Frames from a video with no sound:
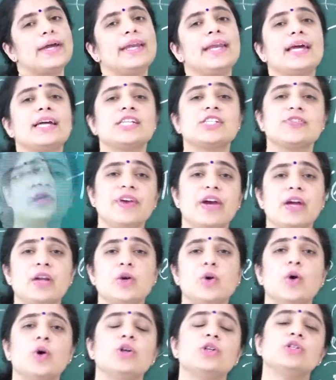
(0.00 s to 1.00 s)
next we are
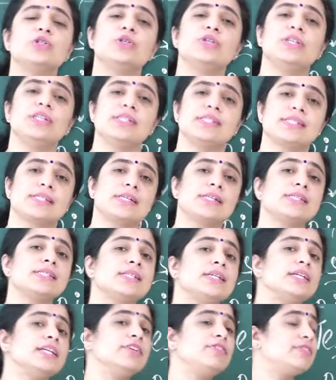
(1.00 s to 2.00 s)
going to discuss
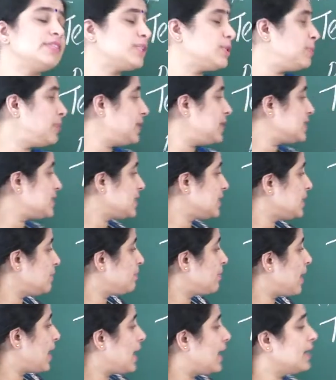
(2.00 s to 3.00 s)
the divisibility
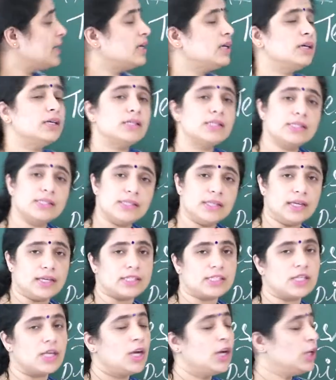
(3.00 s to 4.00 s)
by
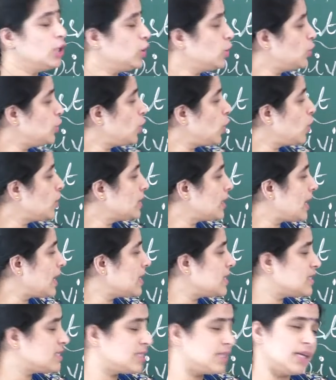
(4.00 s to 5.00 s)
6. You know
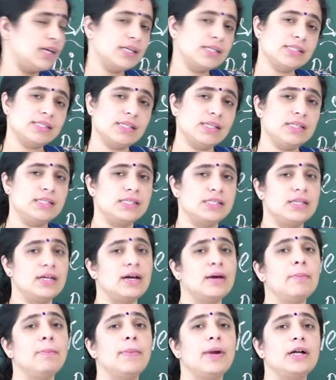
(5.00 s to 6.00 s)
that 6 is
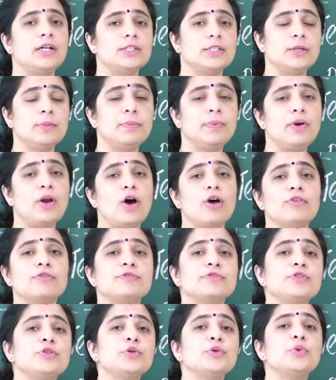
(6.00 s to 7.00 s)
the multiple
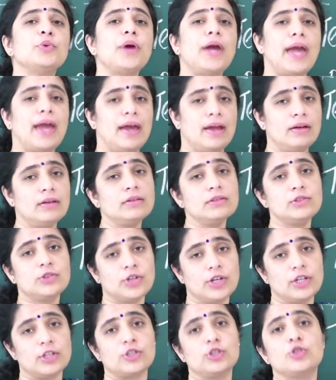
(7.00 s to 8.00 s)
of 2 and
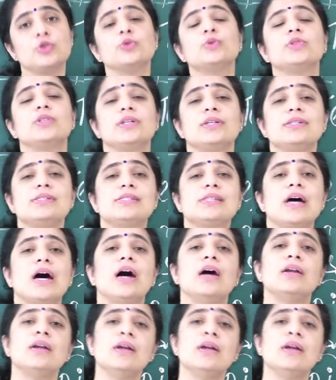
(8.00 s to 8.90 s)
3. 2 3s are